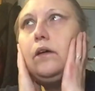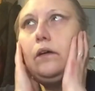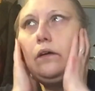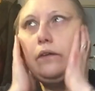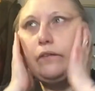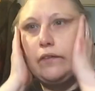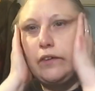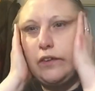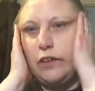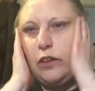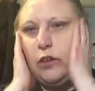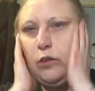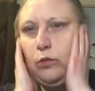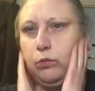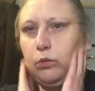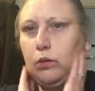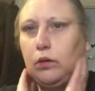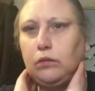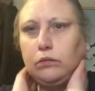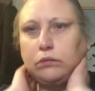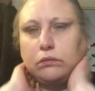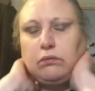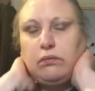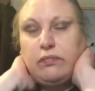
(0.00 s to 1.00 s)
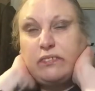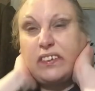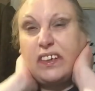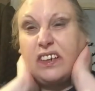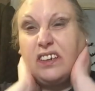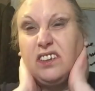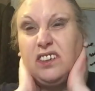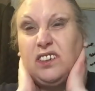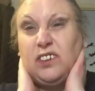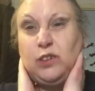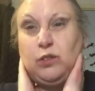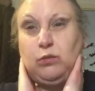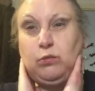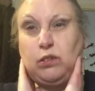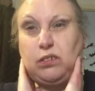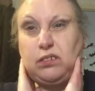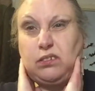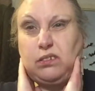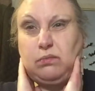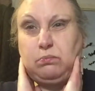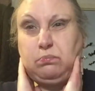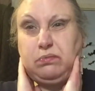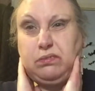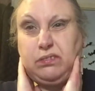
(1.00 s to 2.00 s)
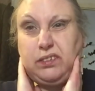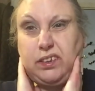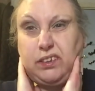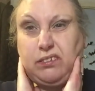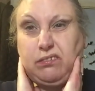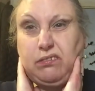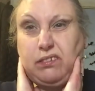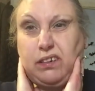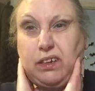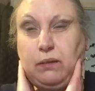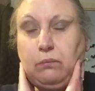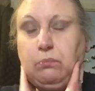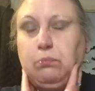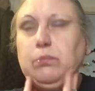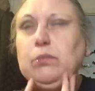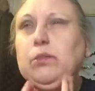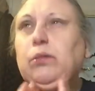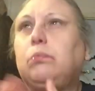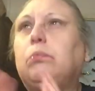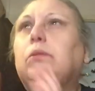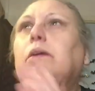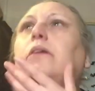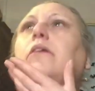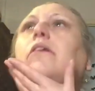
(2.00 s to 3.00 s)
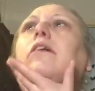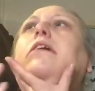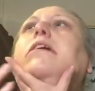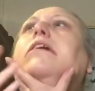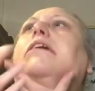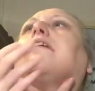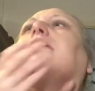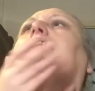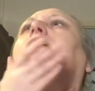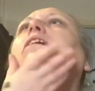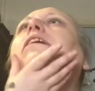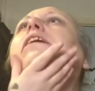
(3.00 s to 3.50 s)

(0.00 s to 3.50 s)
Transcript: the new one. In fact, the new ones are pretty crap, to be honest.